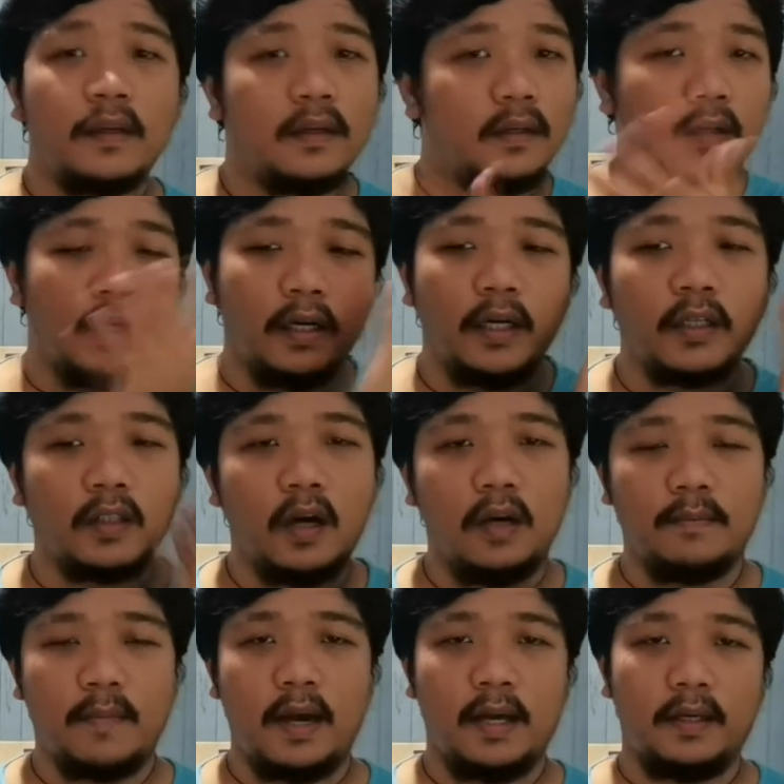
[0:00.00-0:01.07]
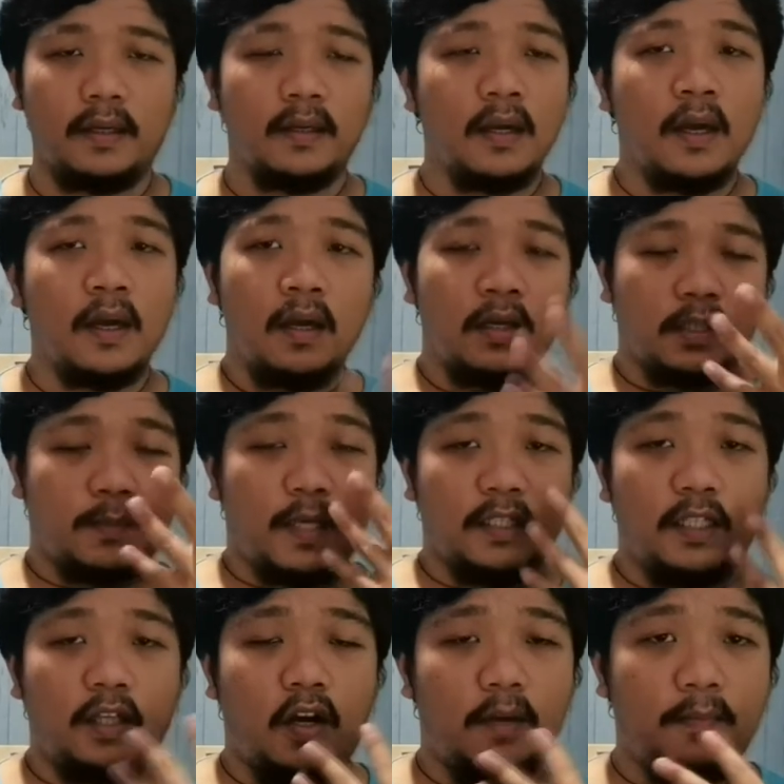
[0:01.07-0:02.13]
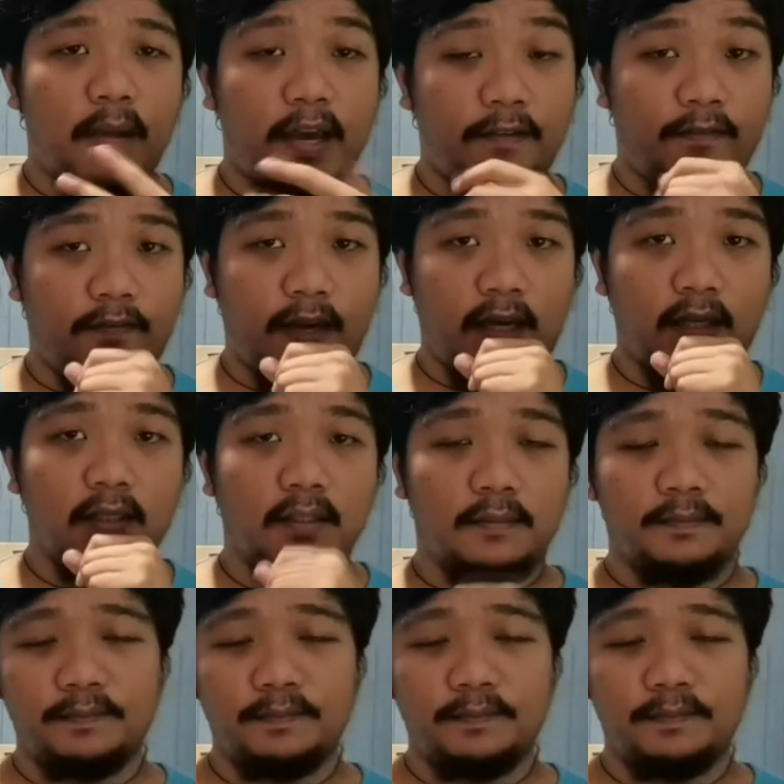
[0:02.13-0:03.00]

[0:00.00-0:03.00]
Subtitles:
the dirt on my, especially on my face.